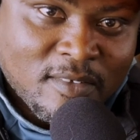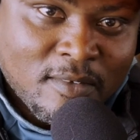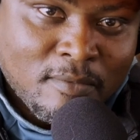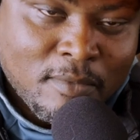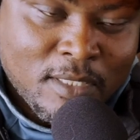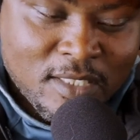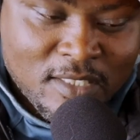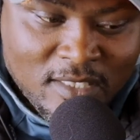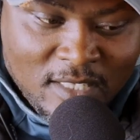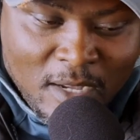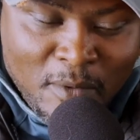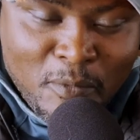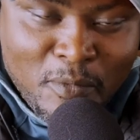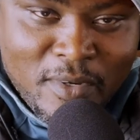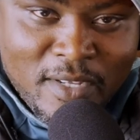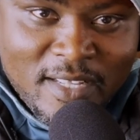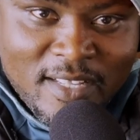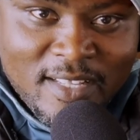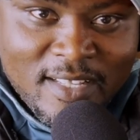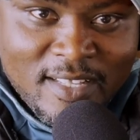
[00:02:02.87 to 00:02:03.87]
but
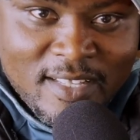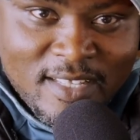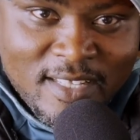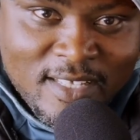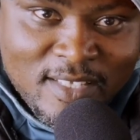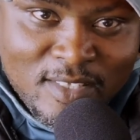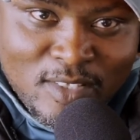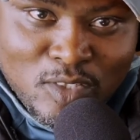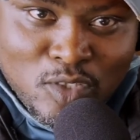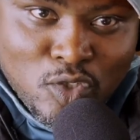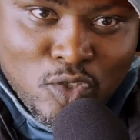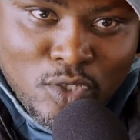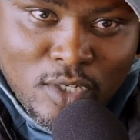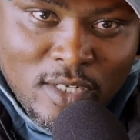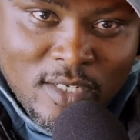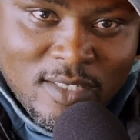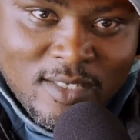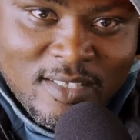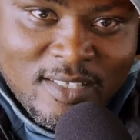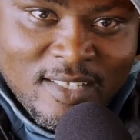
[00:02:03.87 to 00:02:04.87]
somewhere in the
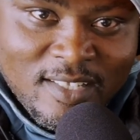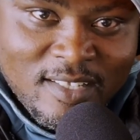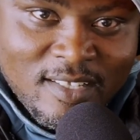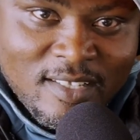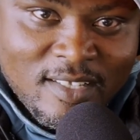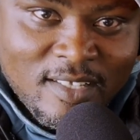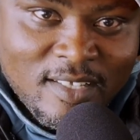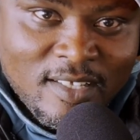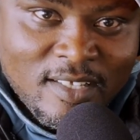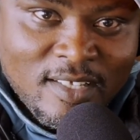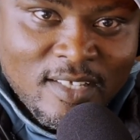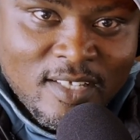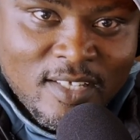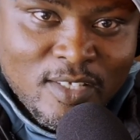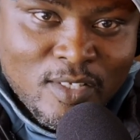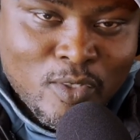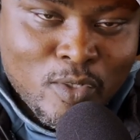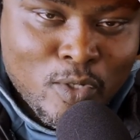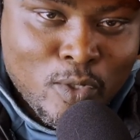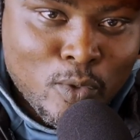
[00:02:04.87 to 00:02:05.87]
journey,
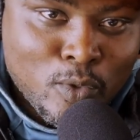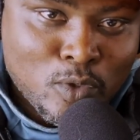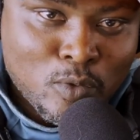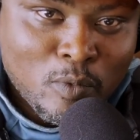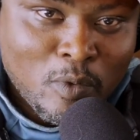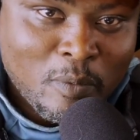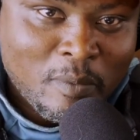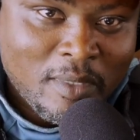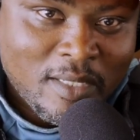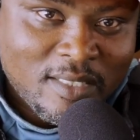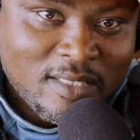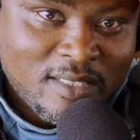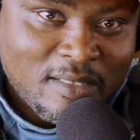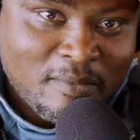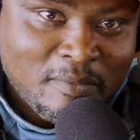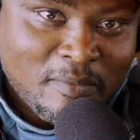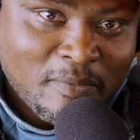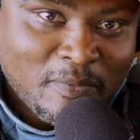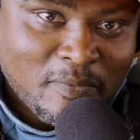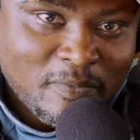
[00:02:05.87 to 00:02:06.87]
you lose momentum.